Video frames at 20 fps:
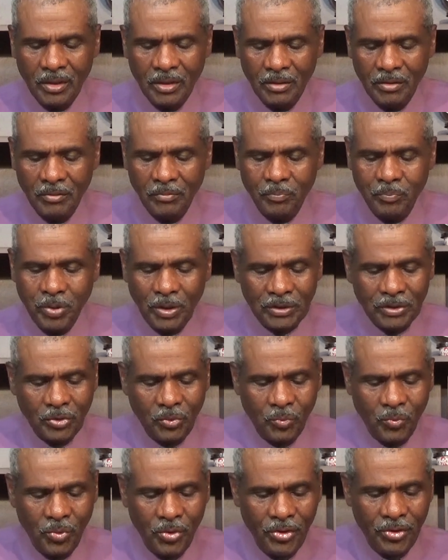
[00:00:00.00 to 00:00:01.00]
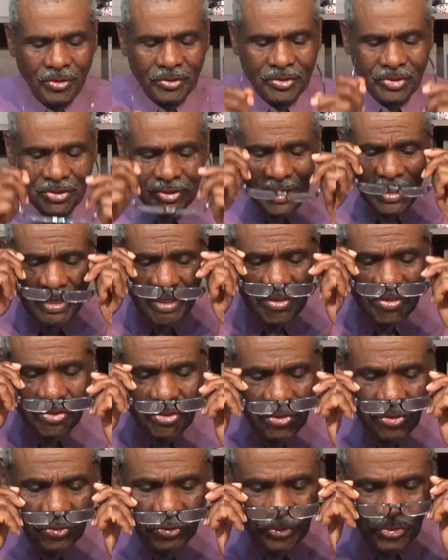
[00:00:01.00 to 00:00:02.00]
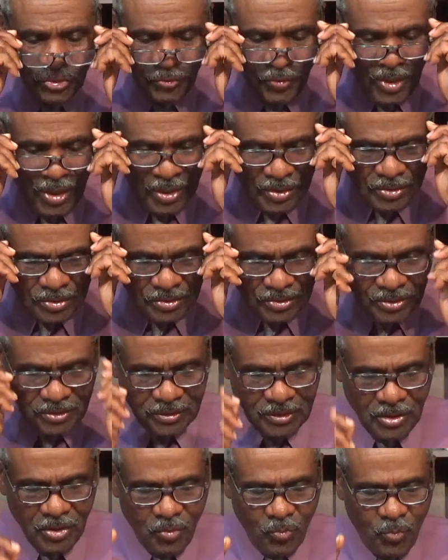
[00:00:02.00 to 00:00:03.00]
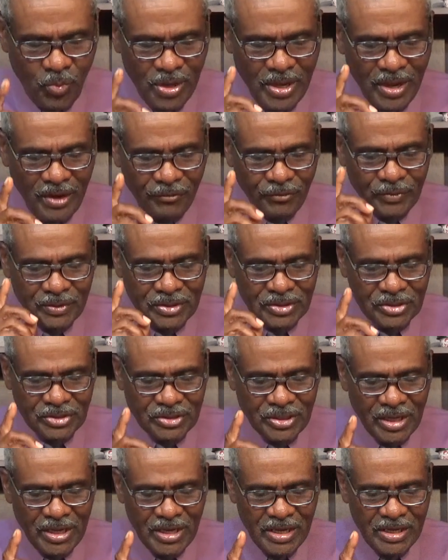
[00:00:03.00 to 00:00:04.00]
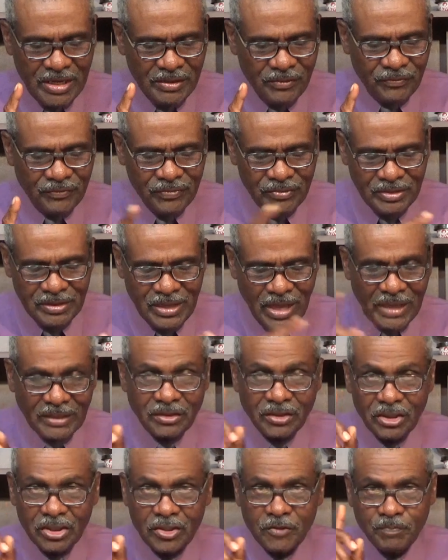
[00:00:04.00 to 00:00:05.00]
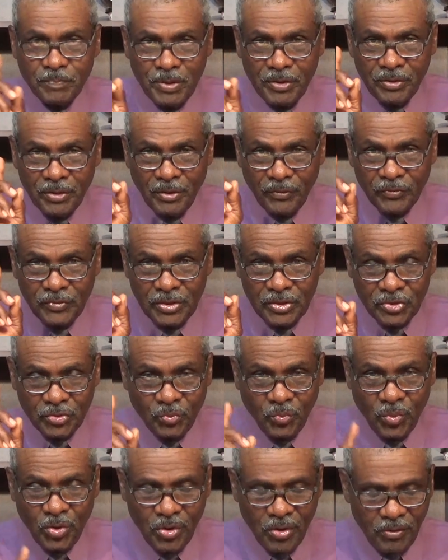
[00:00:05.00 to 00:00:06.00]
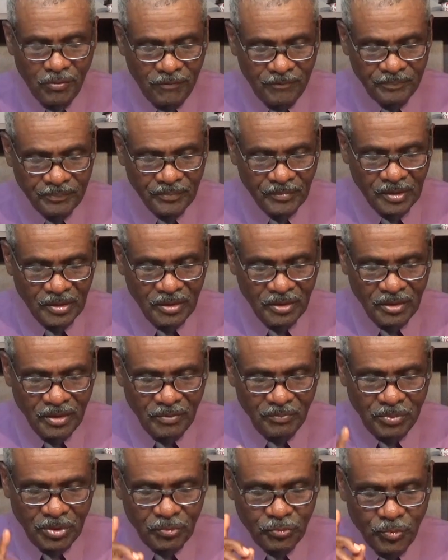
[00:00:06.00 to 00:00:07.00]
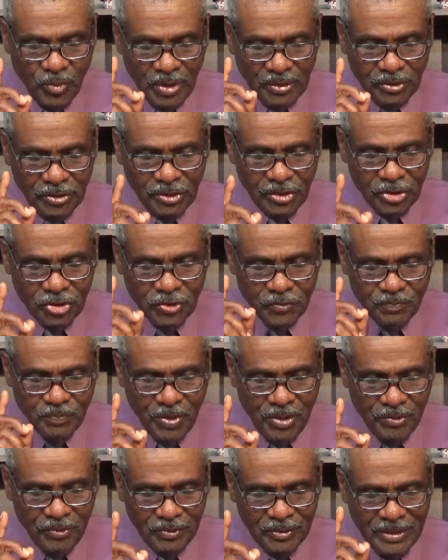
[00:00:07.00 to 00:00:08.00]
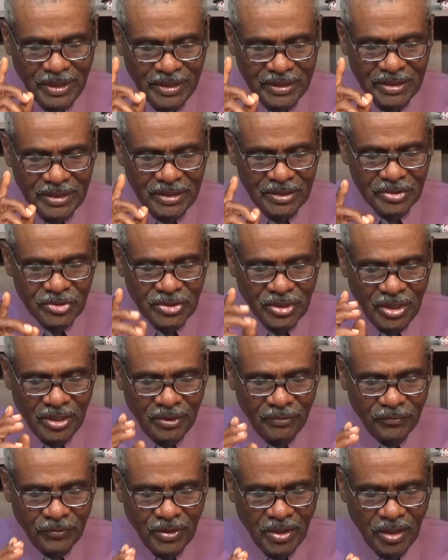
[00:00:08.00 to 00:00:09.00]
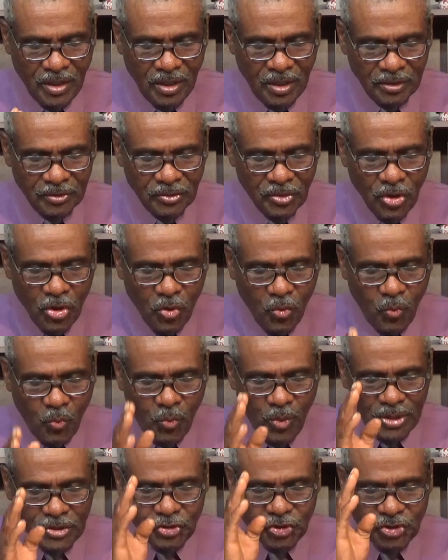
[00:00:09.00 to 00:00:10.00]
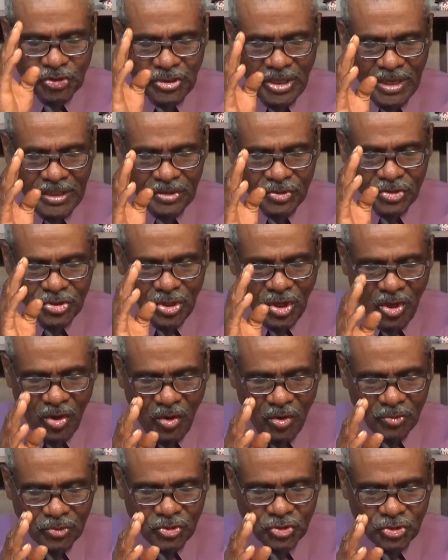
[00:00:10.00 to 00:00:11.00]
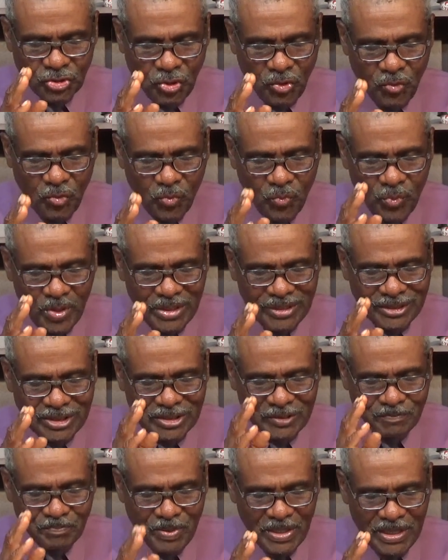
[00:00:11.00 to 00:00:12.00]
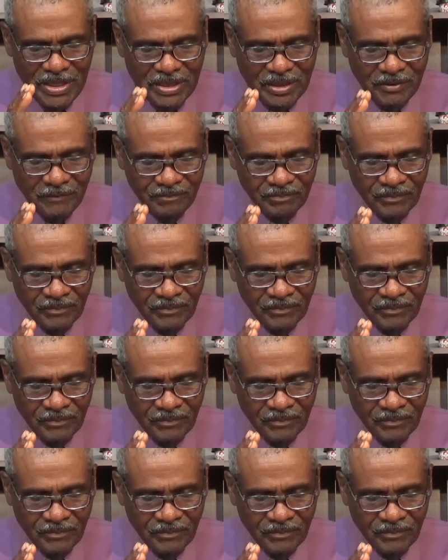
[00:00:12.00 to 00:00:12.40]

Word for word: But the word says to us, we have received not the spirit of this world, but rather the spirit that is of God, which things also we speak,